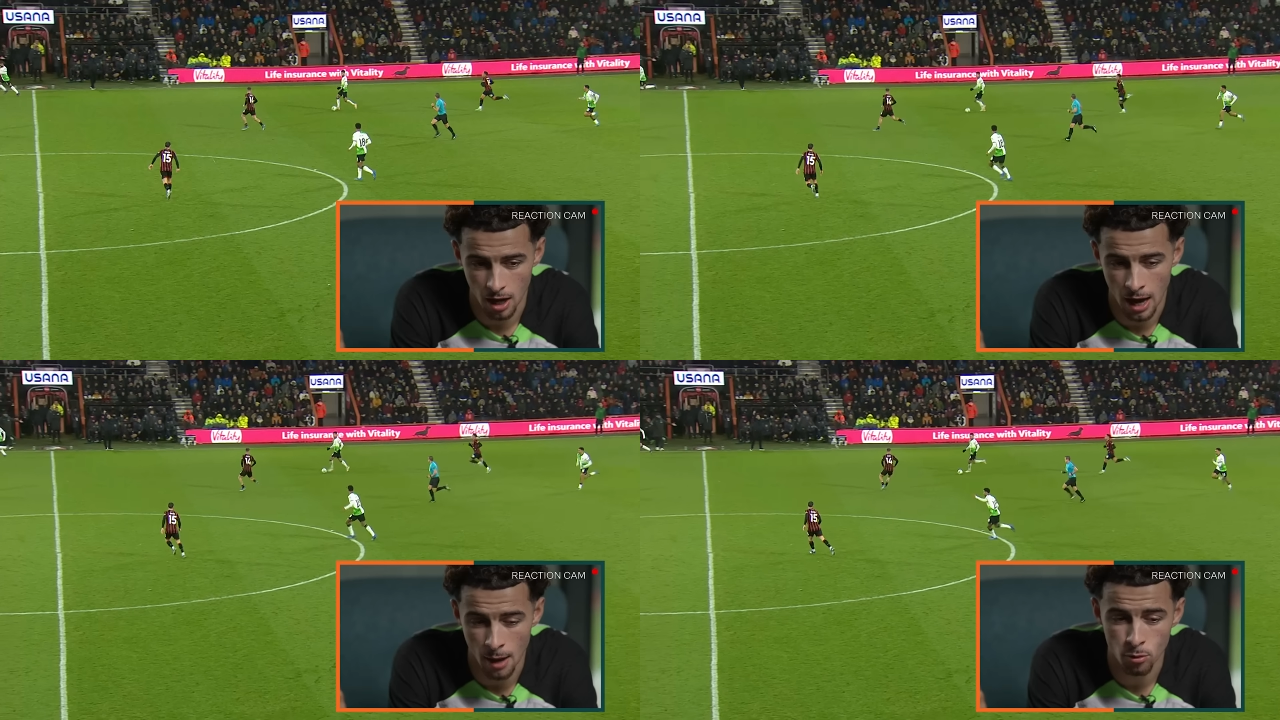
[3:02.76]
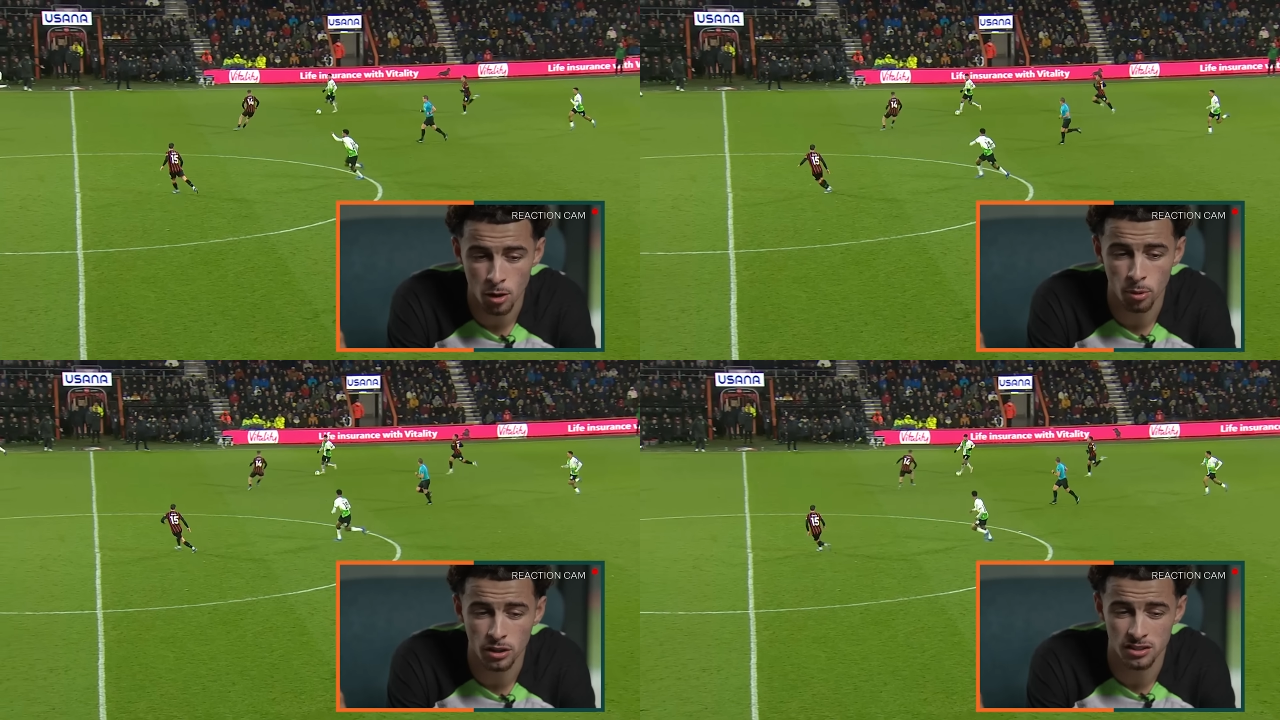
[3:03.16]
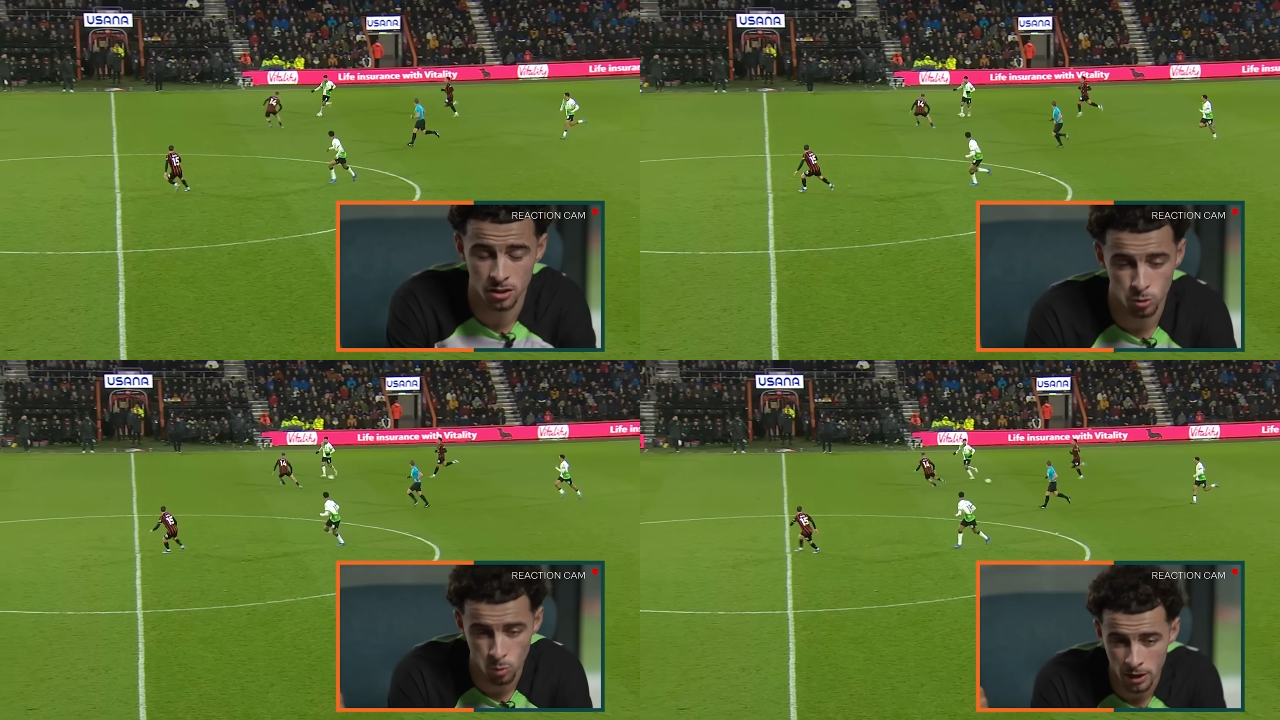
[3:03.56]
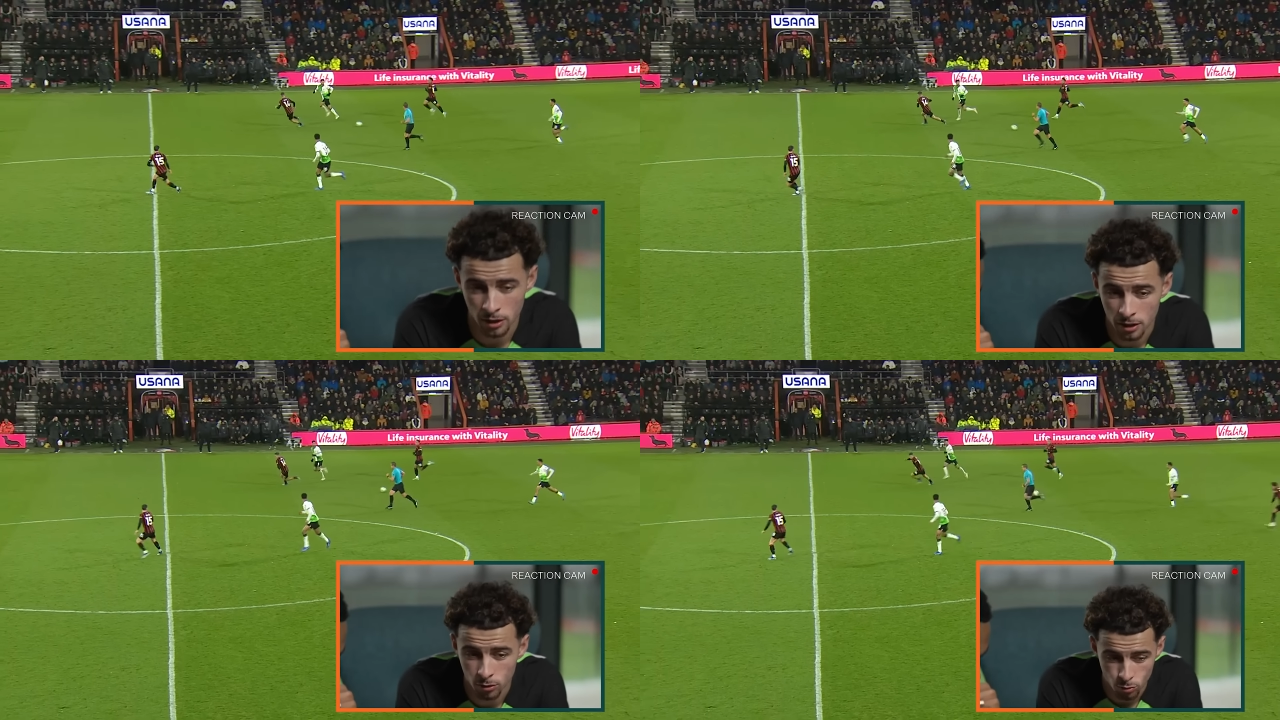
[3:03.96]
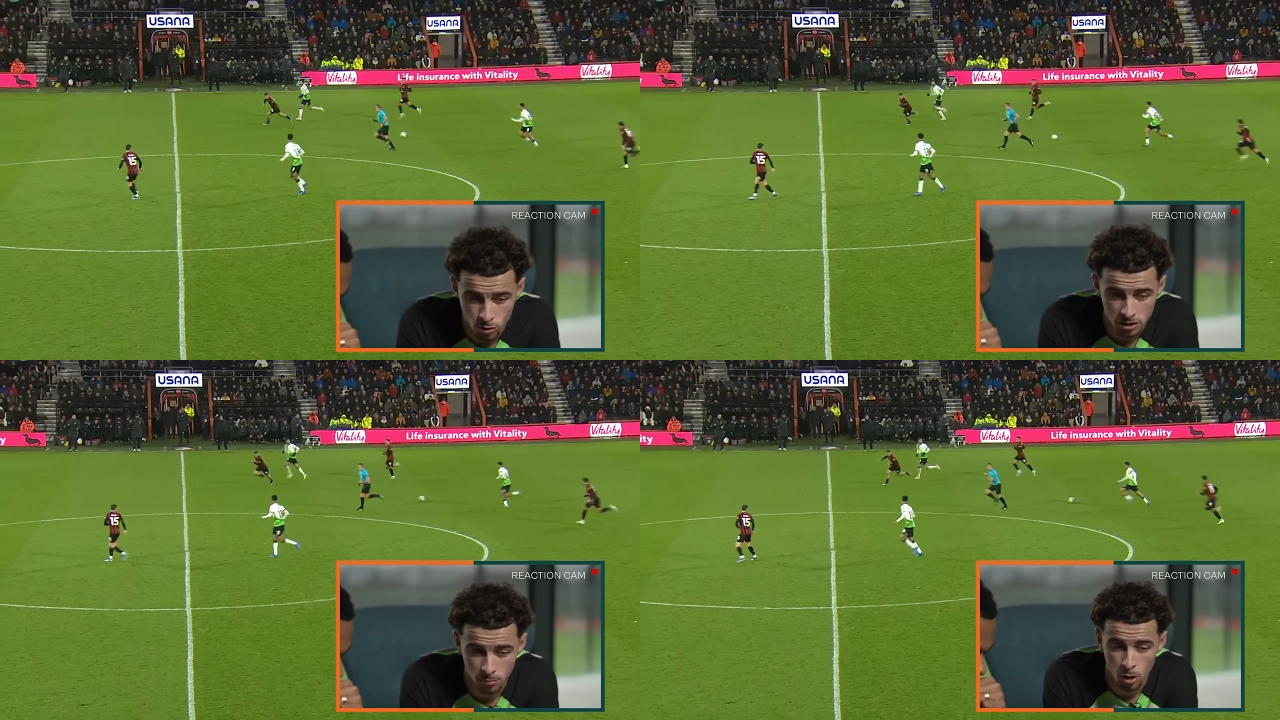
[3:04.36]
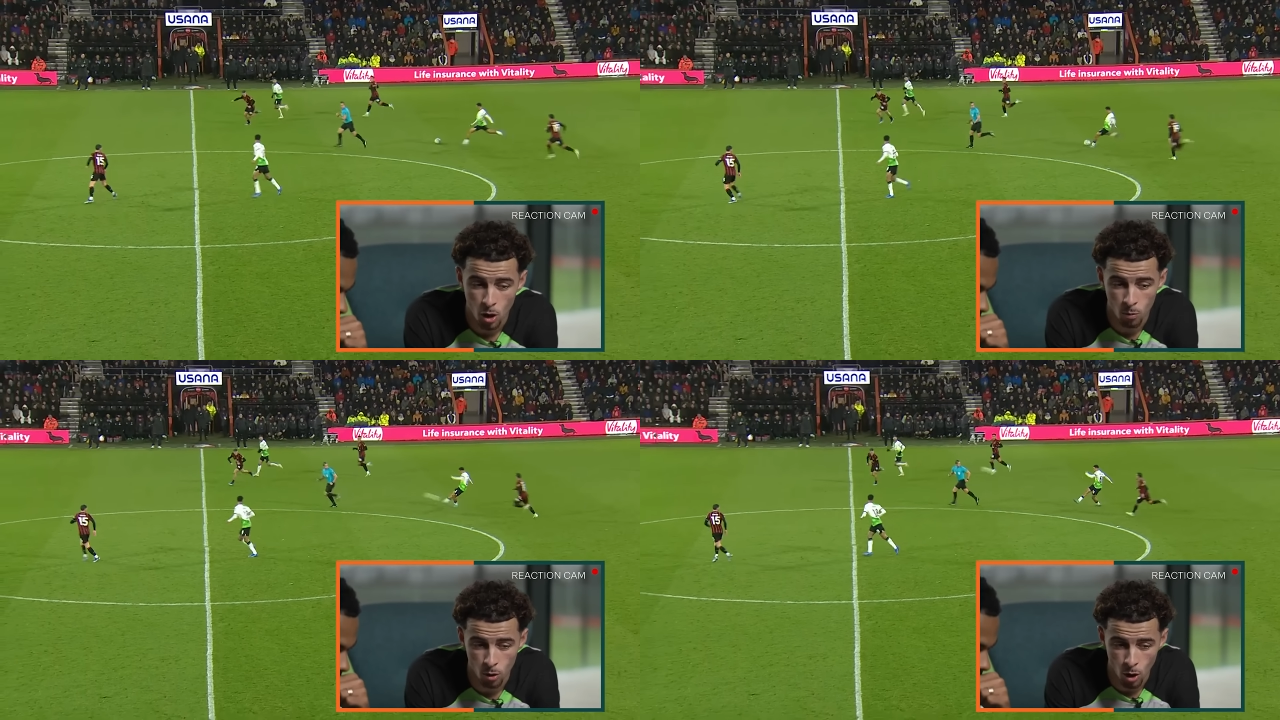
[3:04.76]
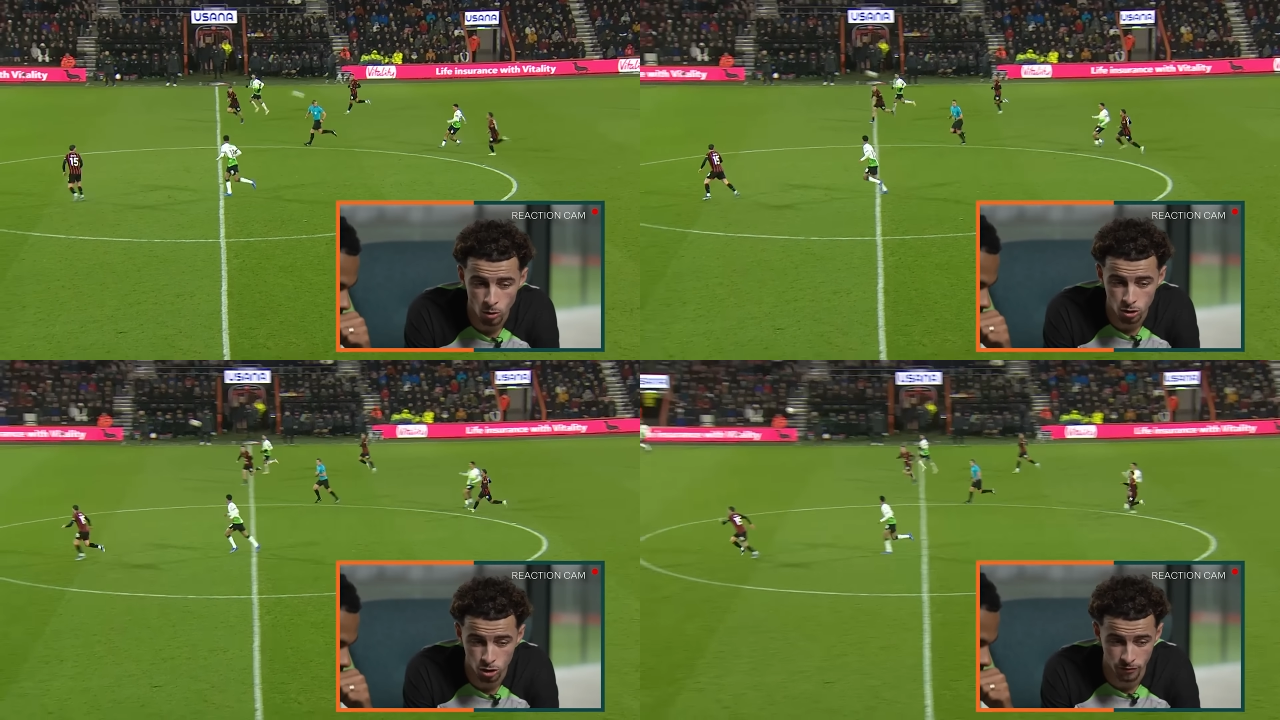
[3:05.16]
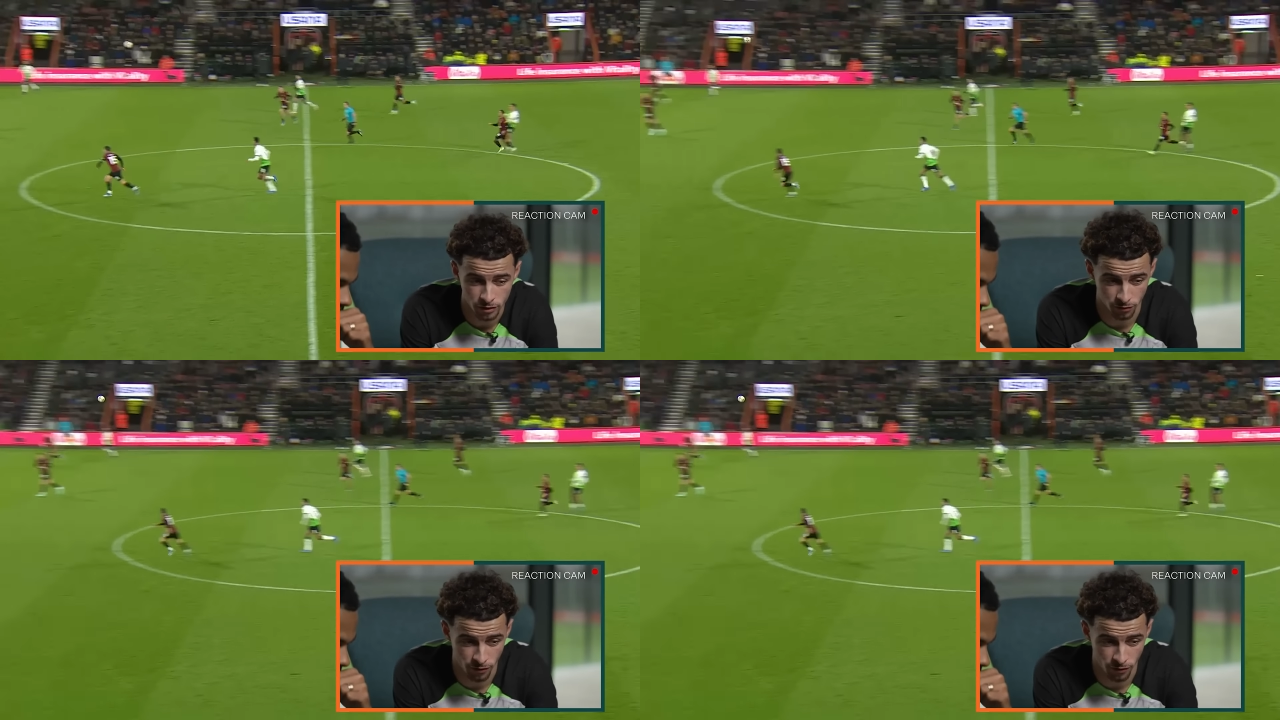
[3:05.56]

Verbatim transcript: I'm going to put this in as well. The reason I'm not going with goats because of his